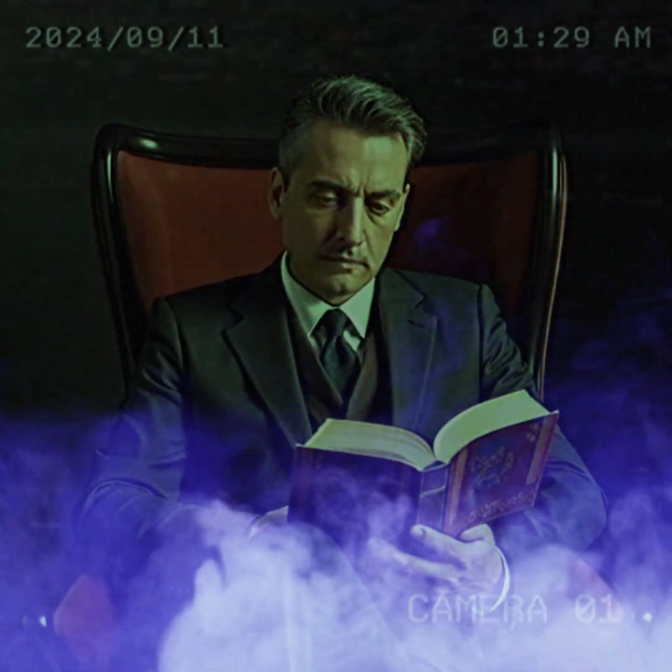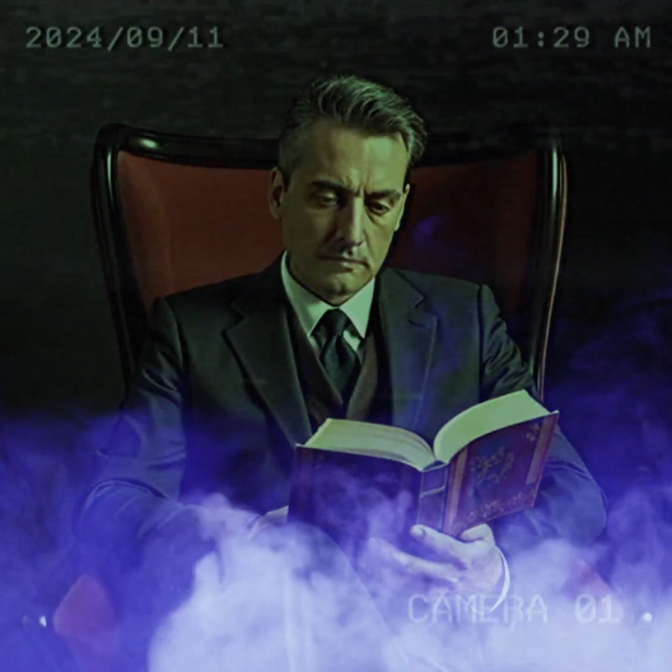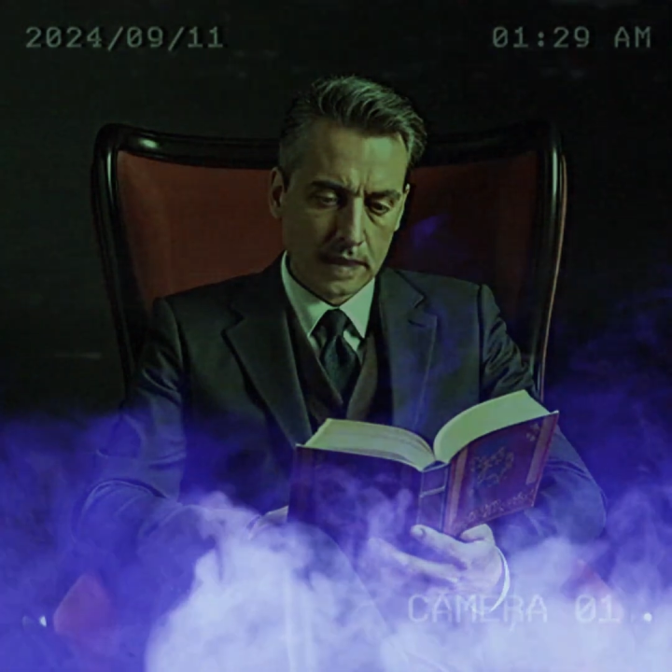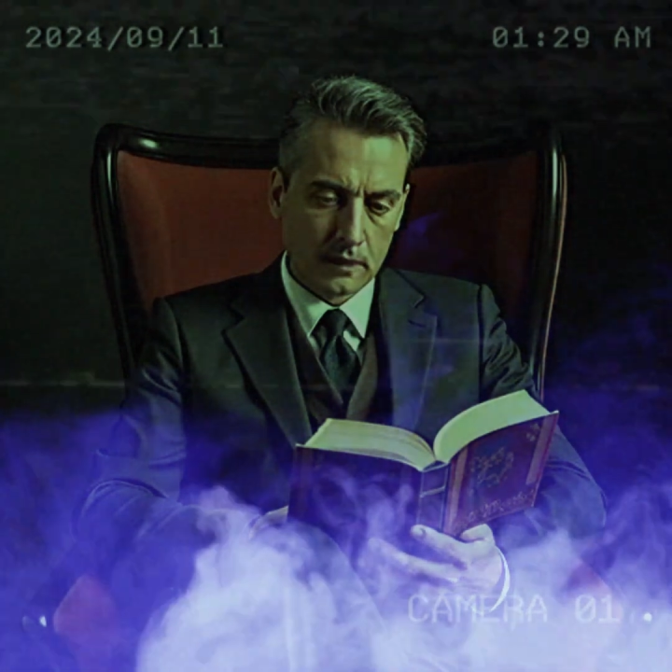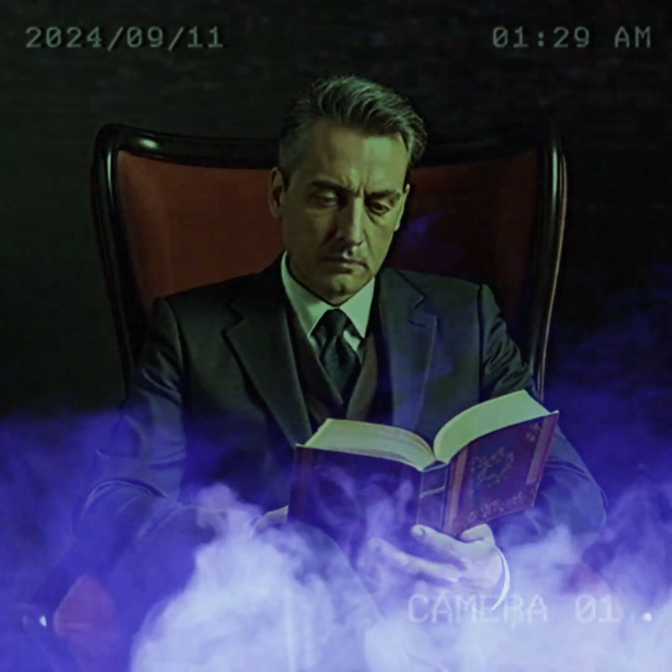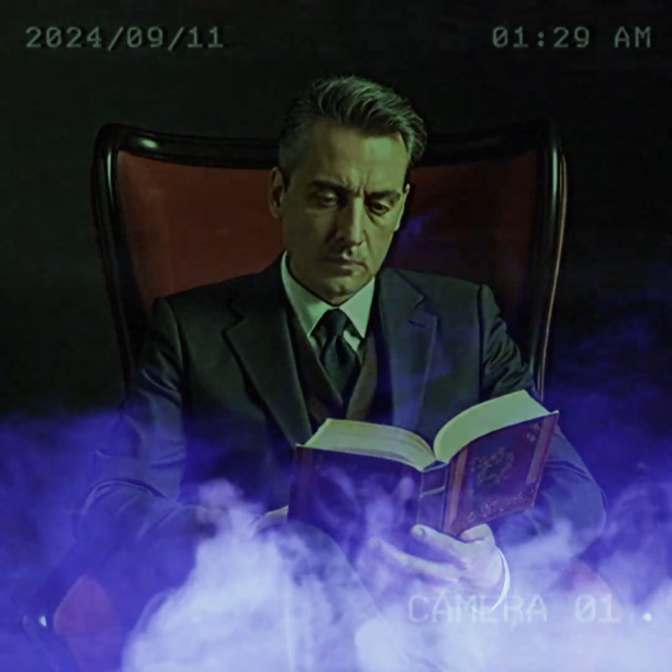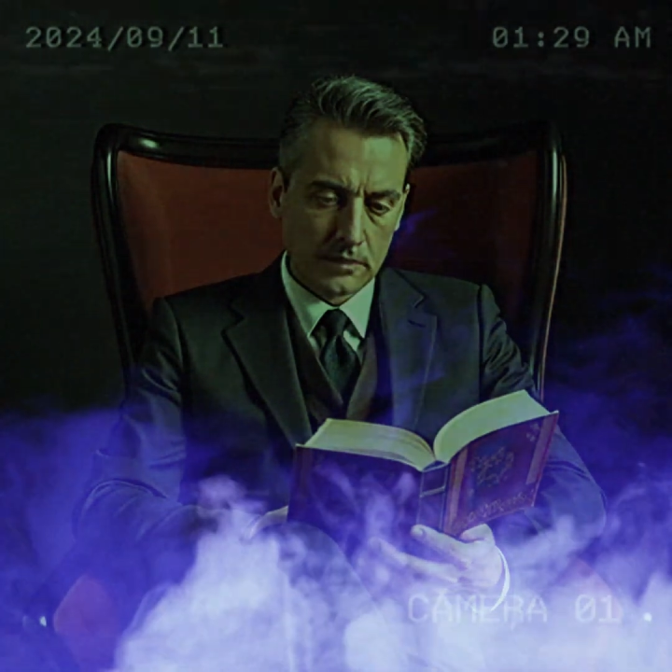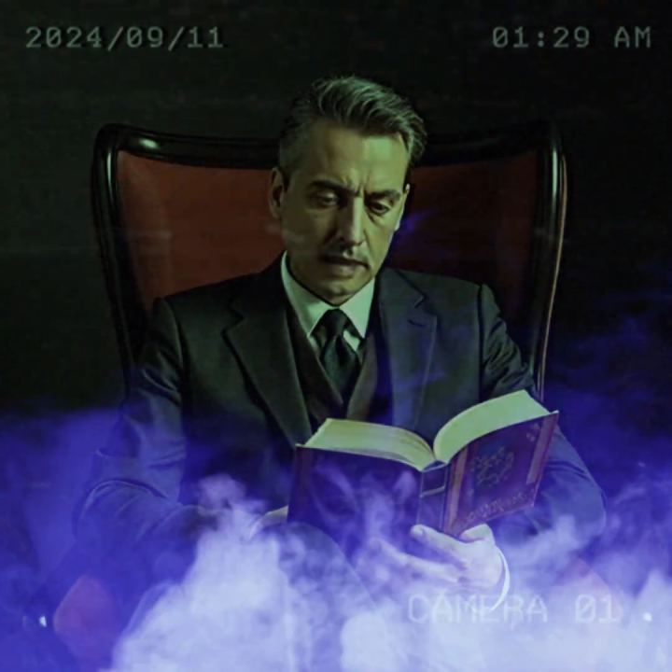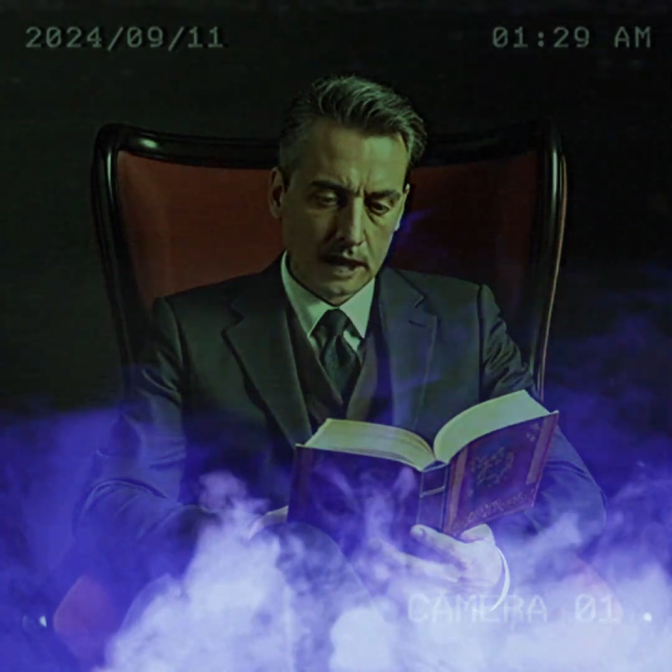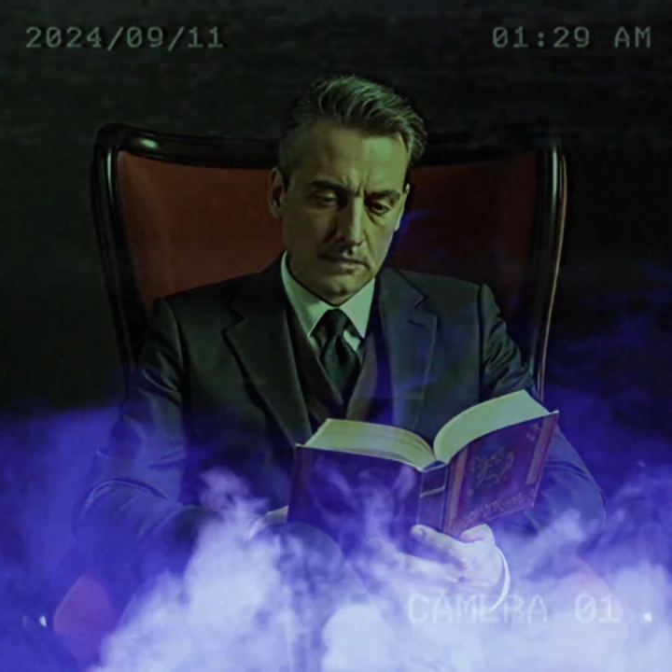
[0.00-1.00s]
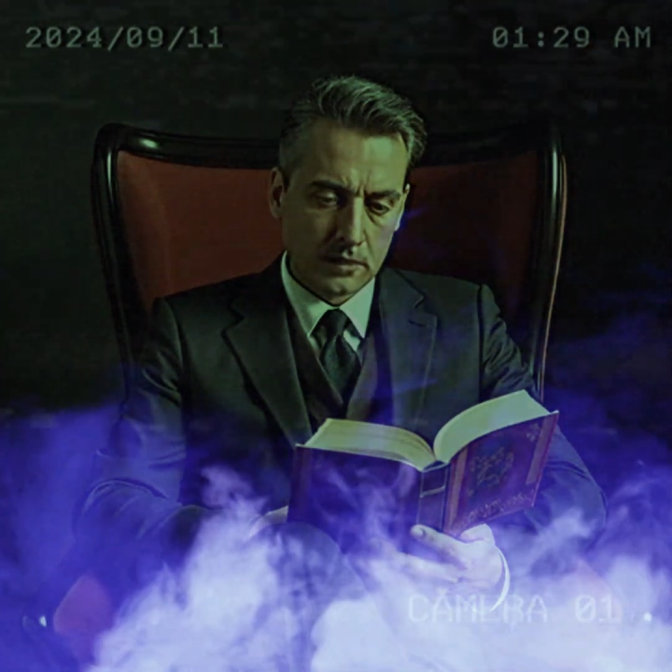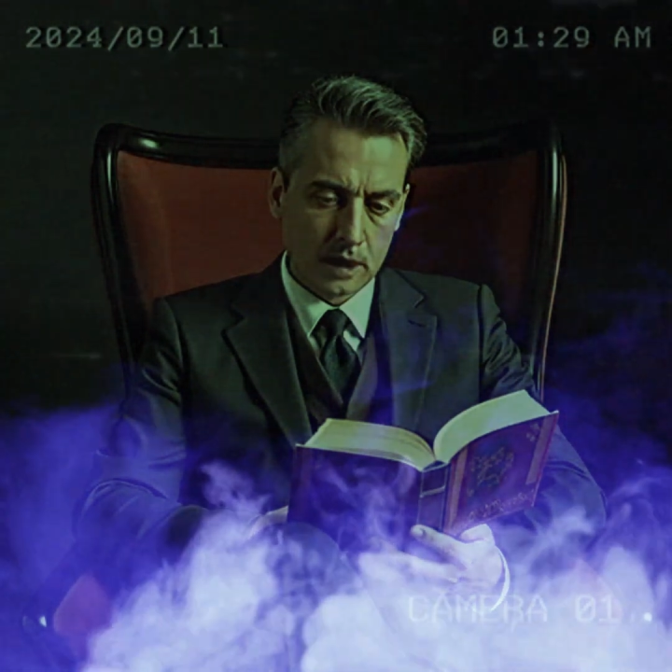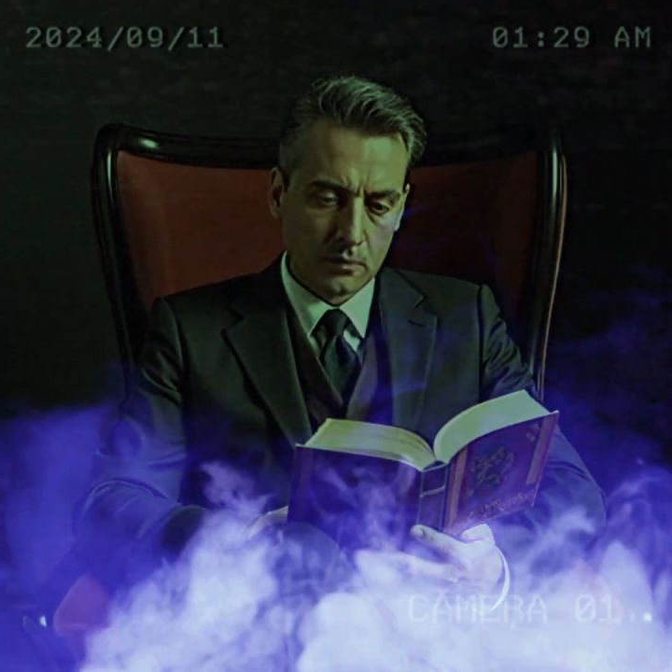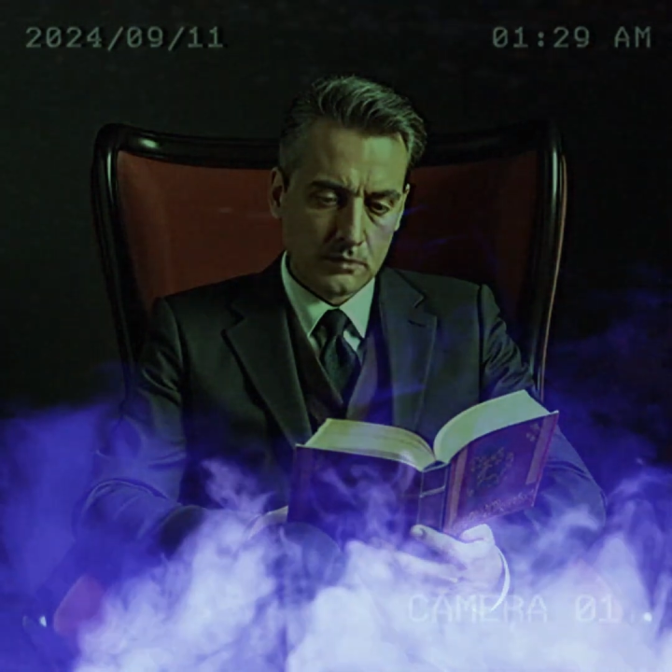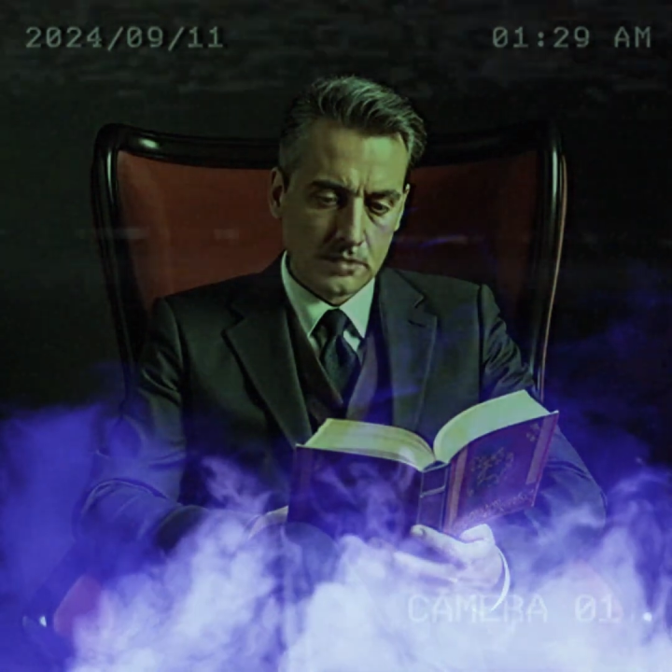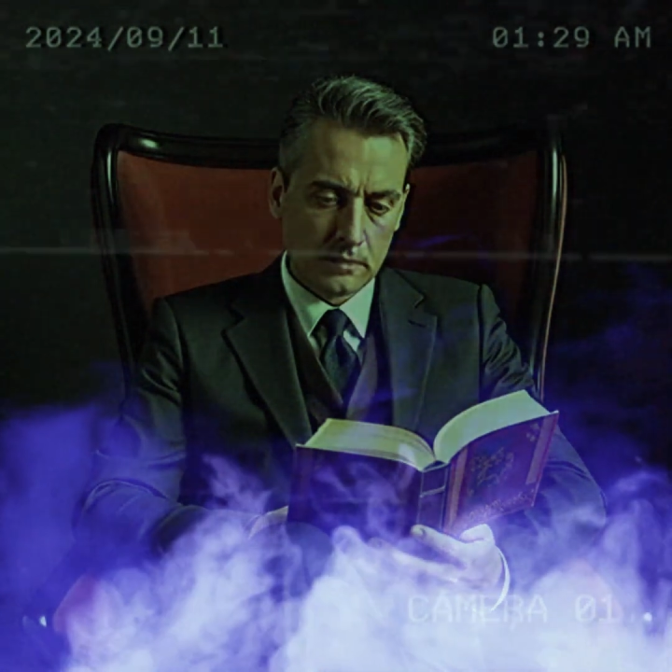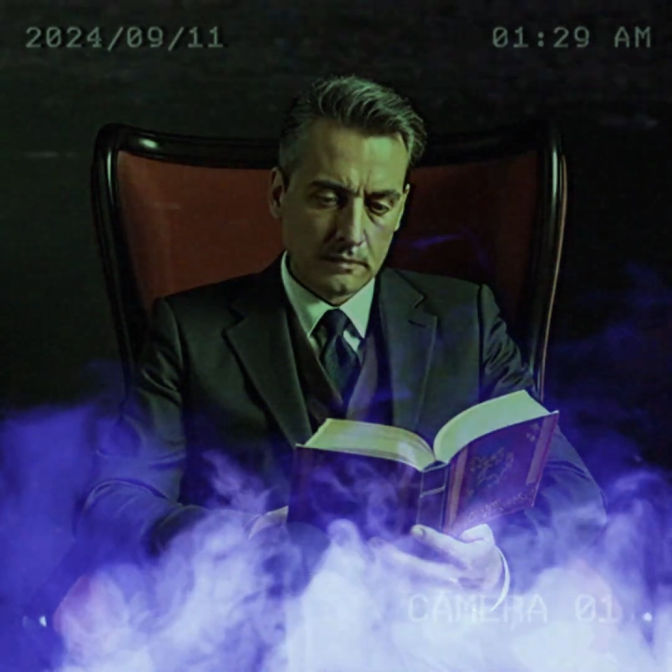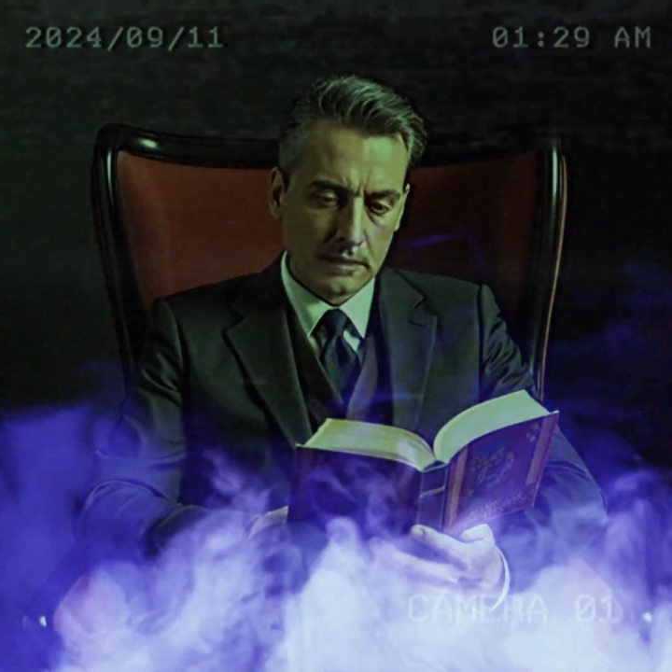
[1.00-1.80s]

Now, with the eyes closed,